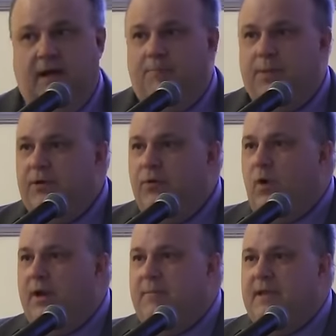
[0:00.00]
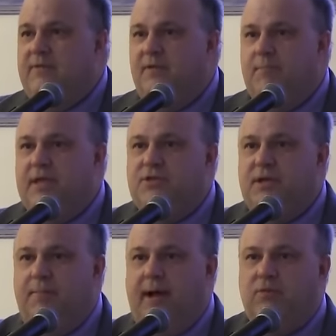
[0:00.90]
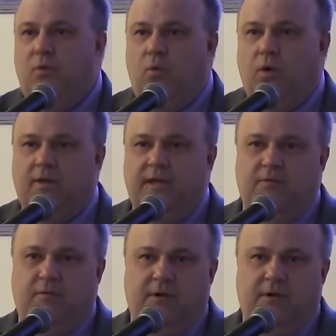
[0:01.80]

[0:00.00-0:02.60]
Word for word: Uh, Peter wanted me to mention about the work that